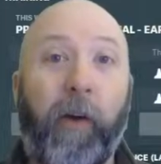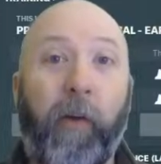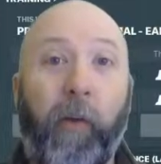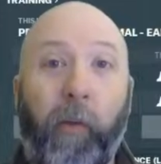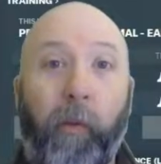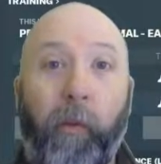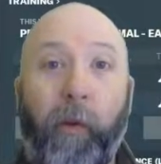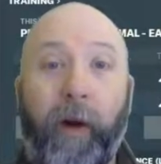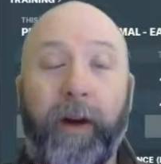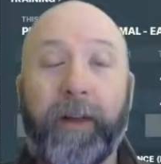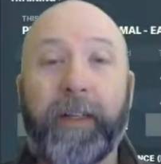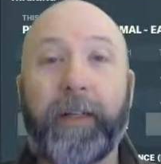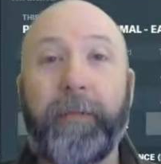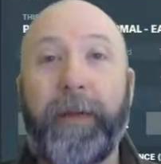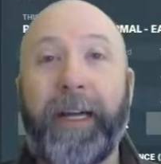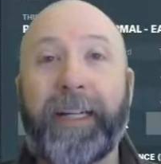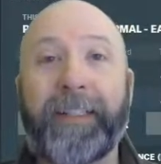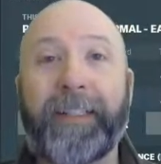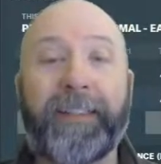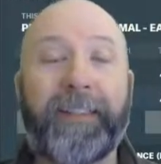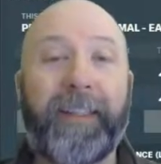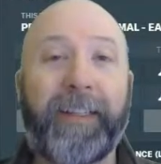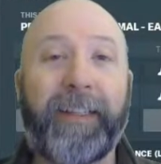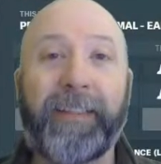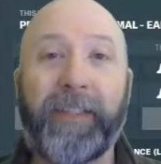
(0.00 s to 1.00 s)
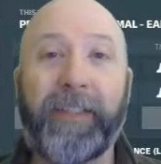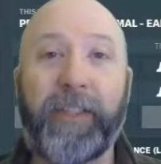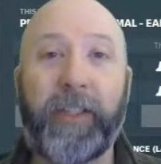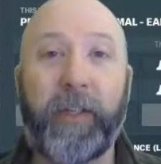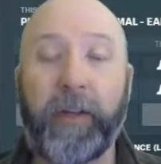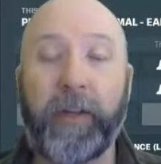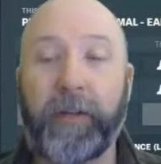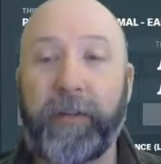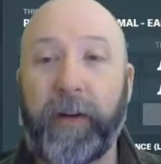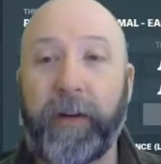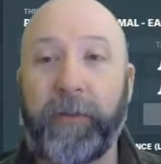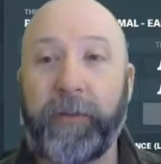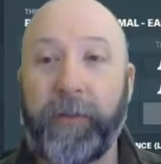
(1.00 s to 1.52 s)
welcome back to Season 2
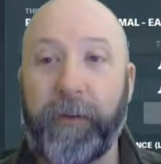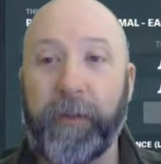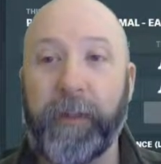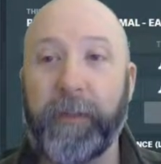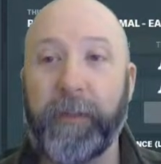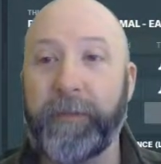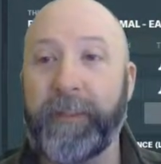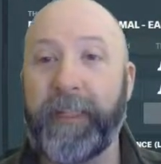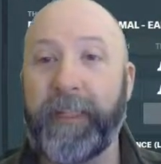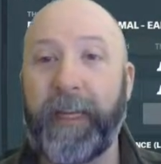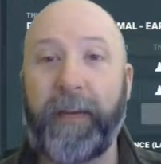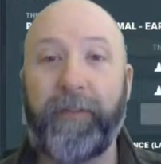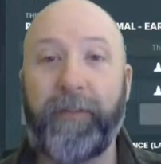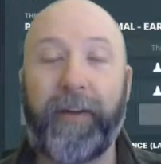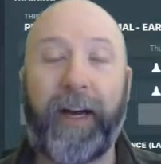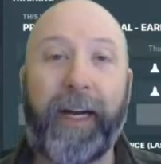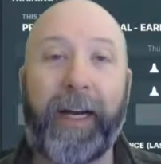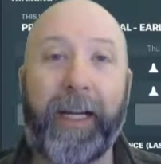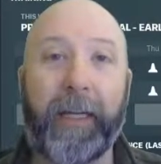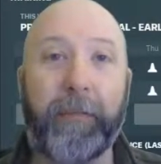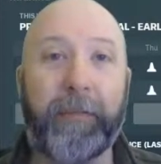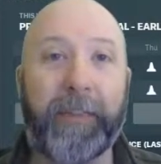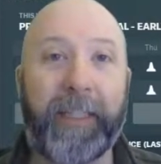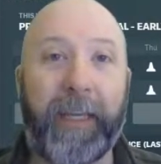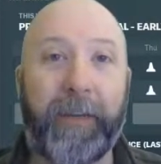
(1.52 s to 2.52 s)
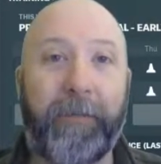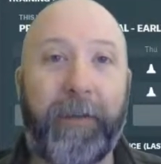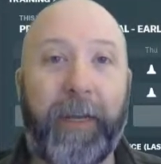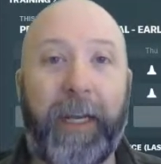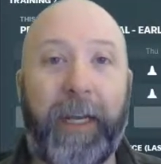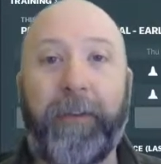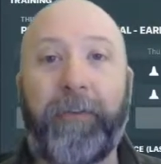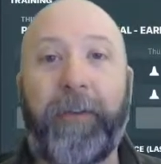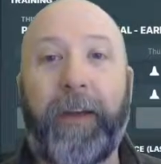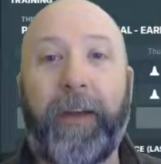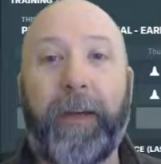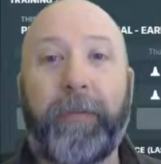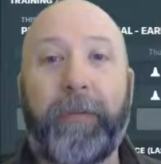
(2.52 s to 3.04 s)
of our Fulham save. I am Sefian
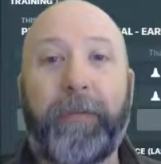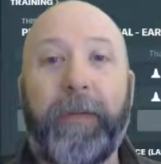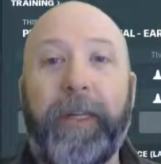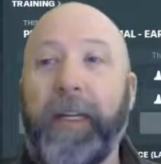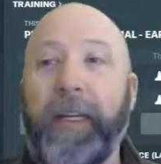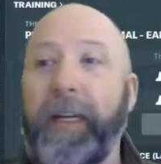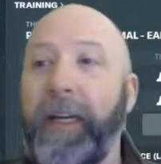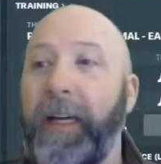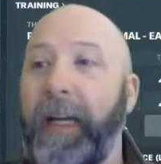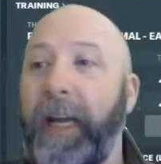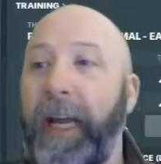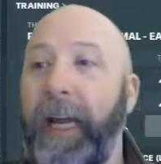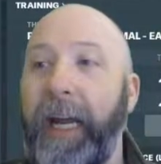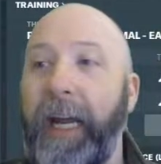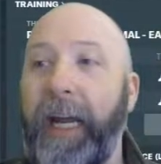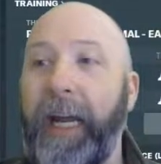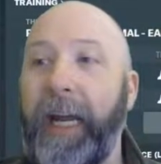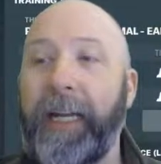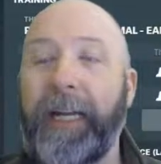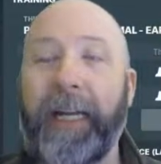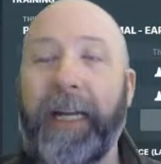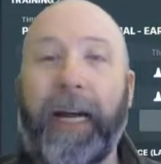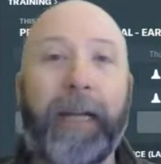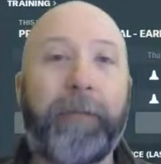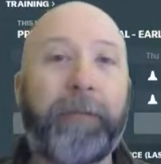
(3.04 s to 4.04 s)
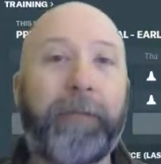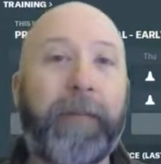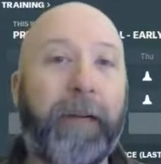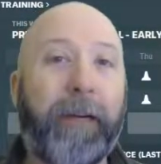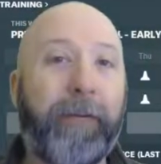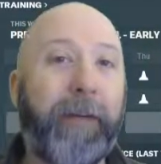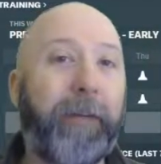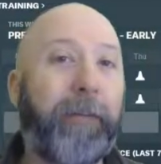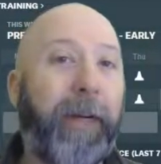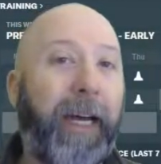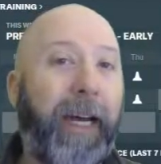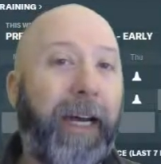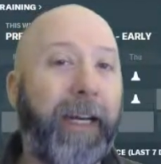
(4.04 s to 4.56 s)
FM, and I'm
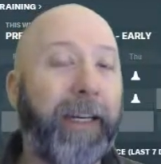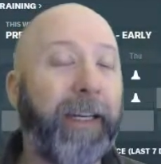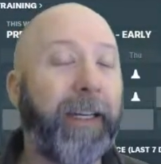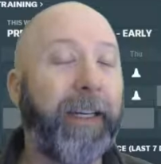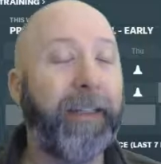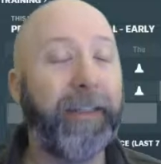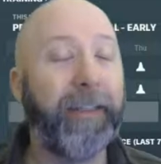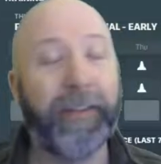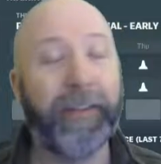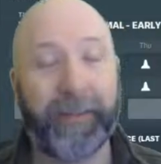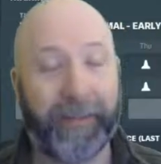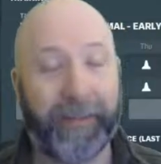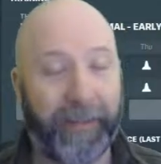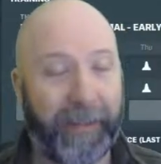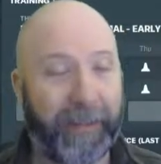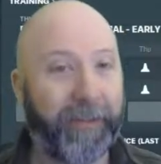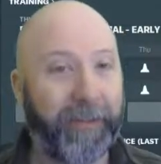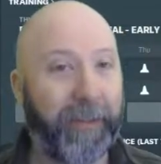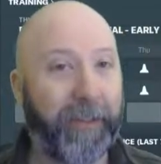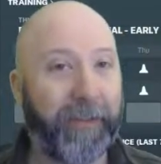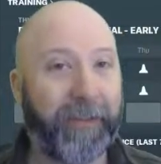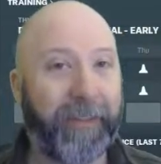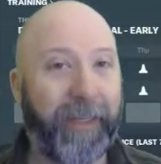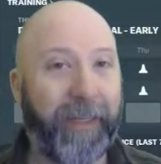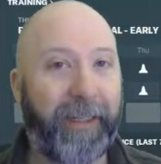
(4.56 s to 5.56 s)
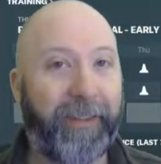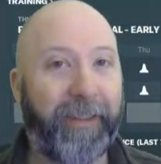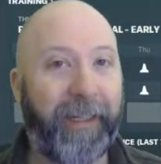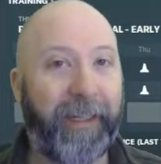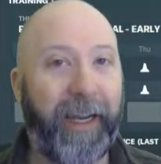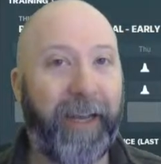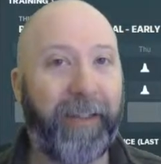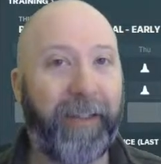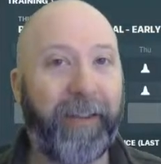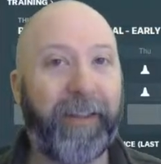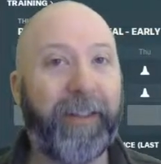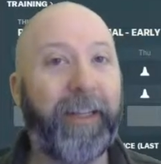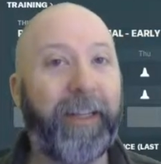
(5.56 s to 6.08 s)
coming back, let's all say it
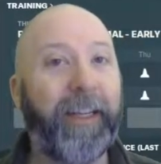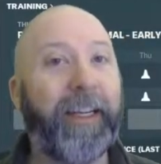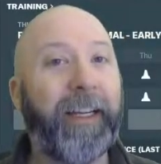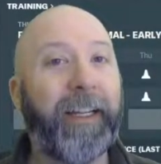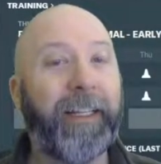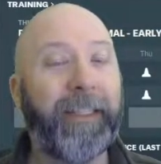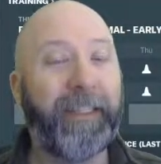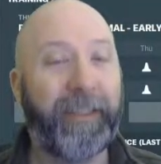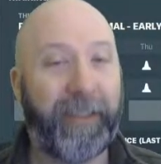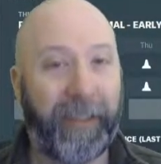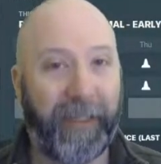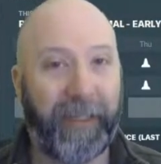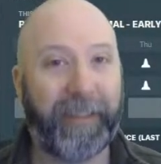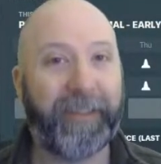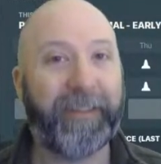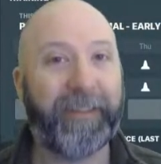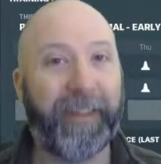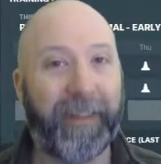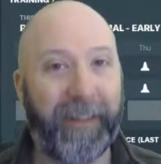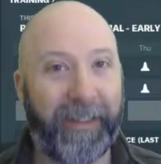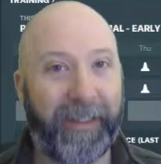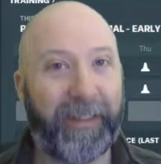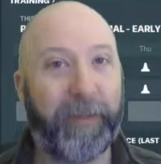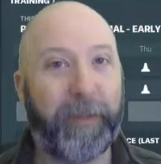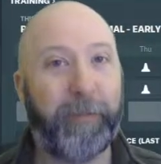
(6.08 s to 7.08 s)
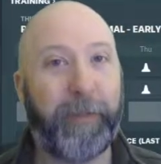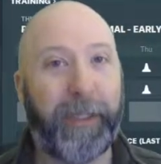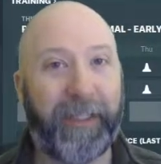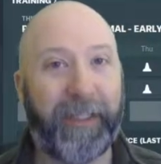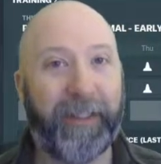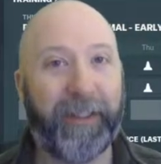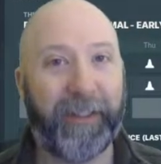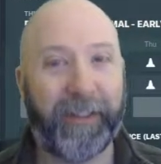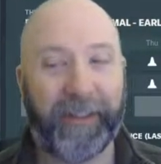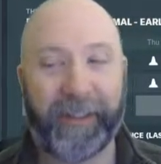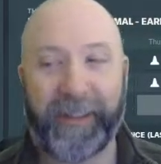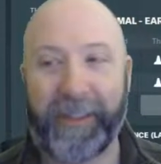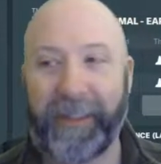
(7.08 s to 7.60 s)
together, just a little bit
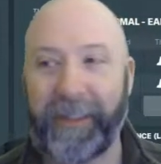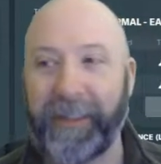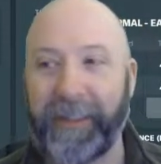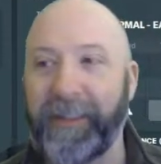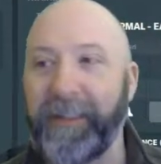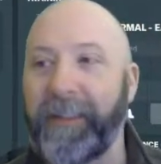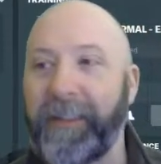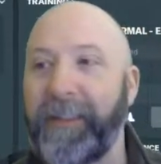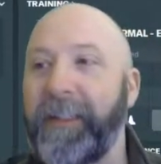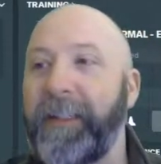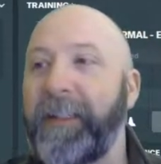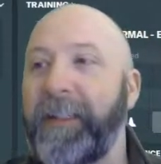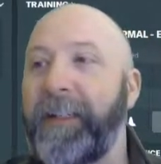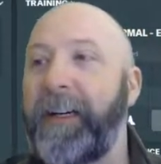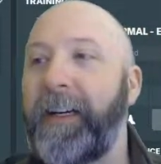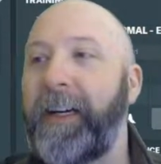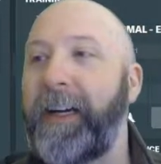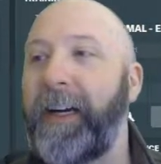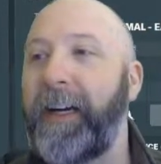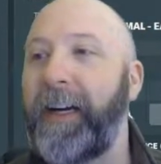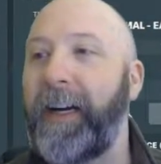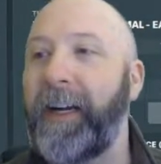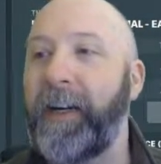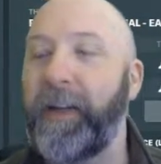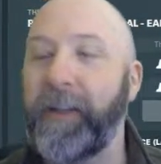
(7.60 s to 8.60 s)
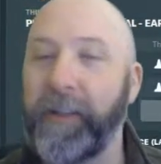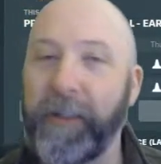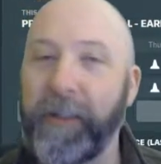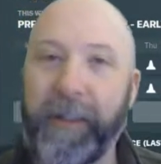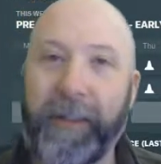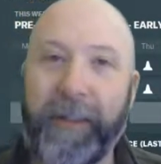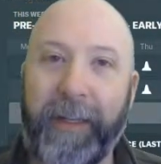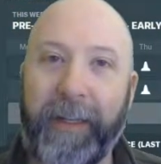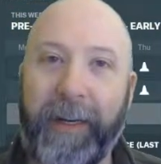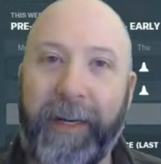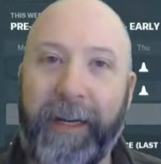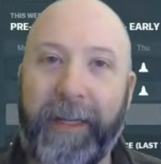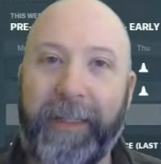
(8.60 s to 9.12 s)
early. Earlier
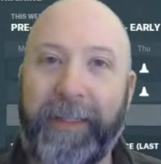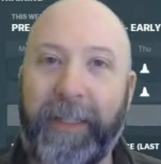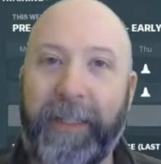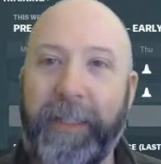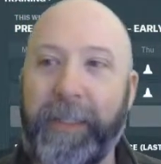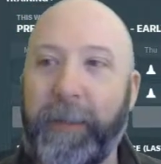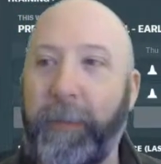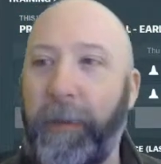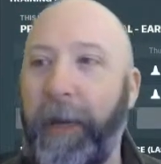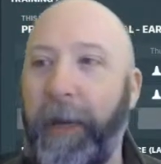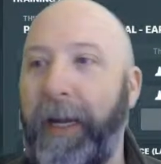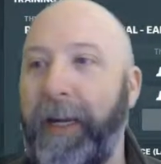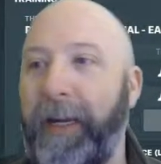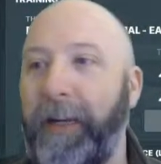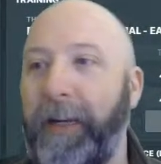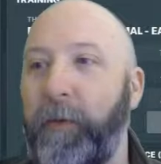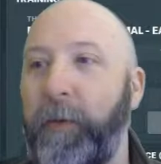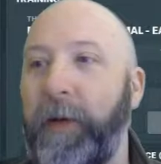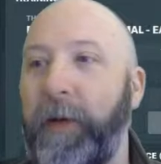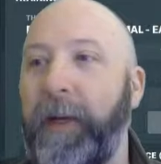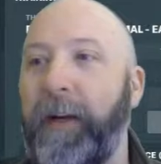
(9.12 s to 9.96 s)
than I anticipated,